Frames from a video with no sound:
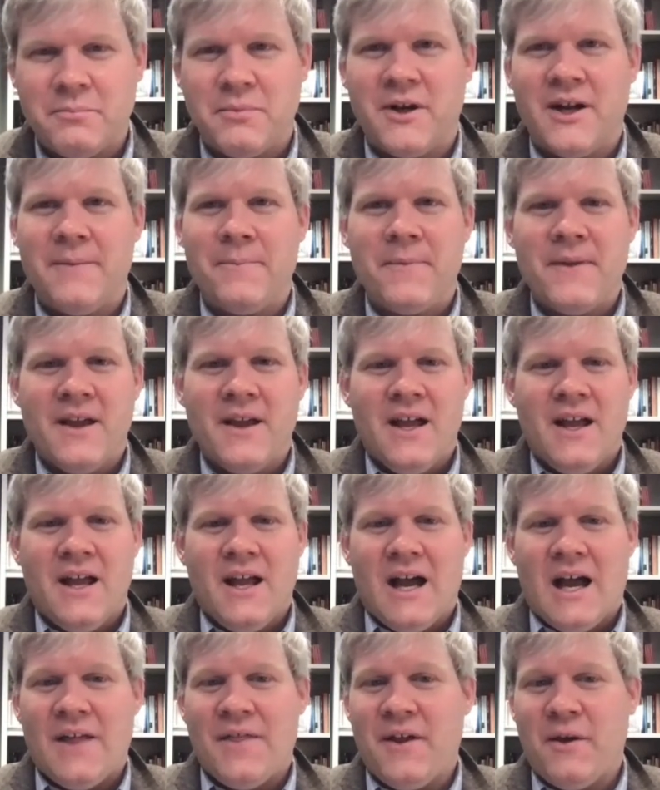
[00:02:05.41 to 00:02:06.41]
But
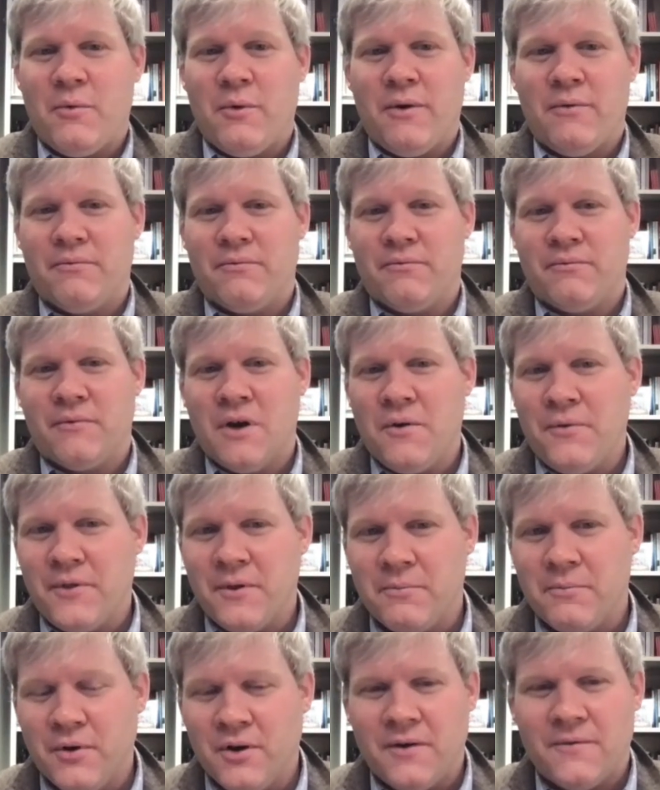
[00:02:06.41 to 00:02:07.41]
I think we wrote the
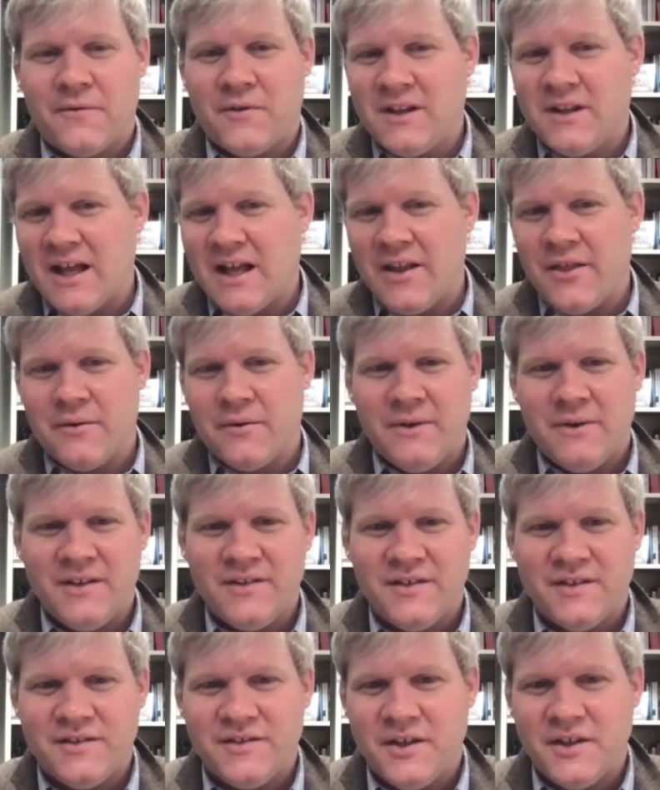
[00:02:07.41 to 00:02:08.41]
book for a lot of the
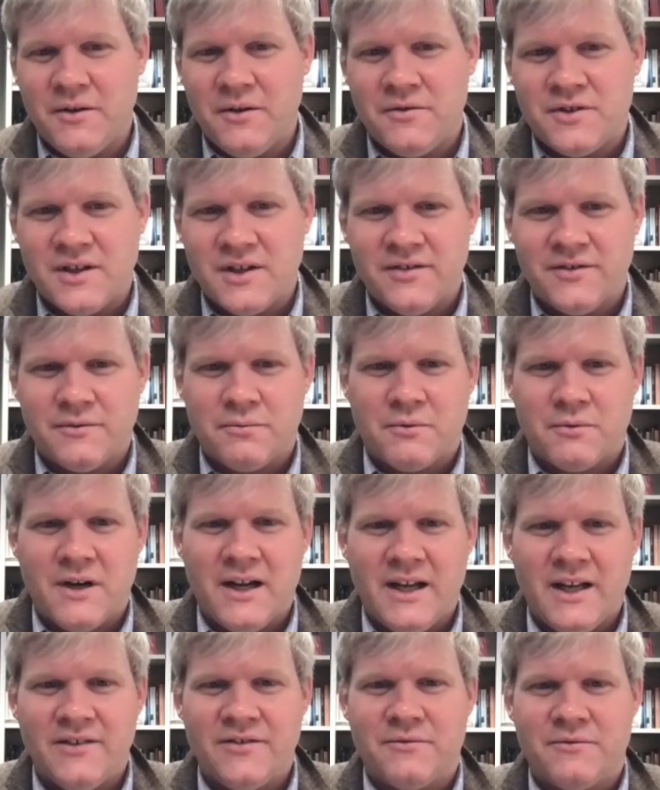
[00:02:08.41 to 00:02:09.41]
reasons that you just
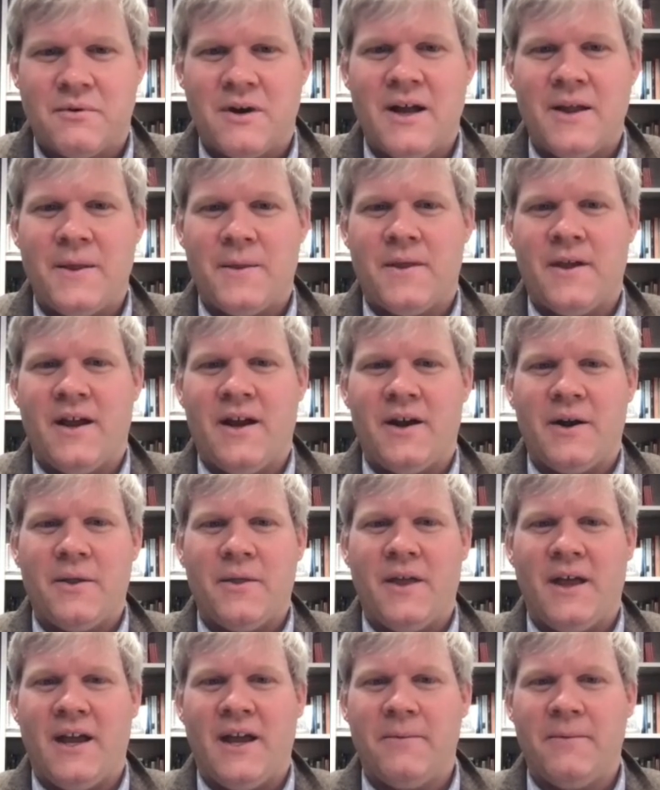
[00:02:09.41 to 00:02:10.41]
raised right there.
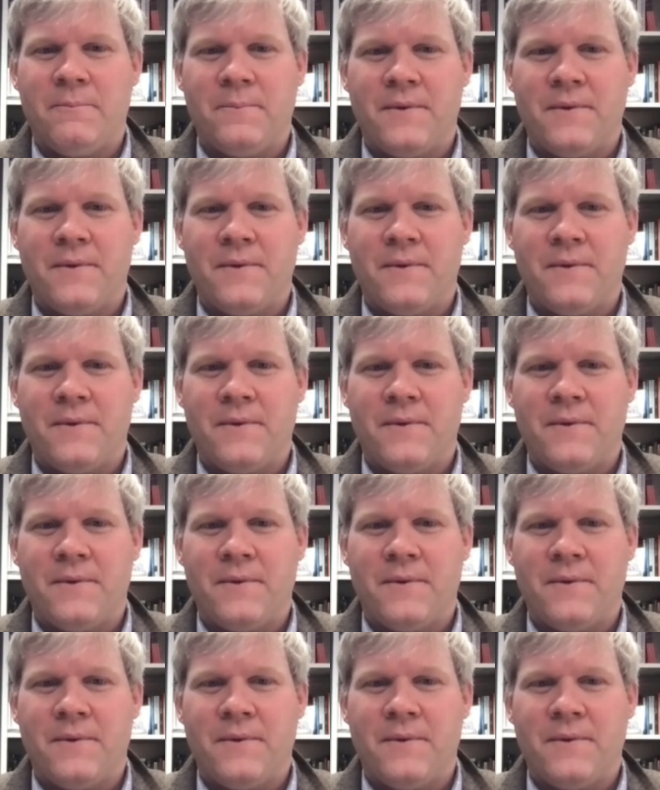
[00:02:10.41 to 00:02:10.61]
That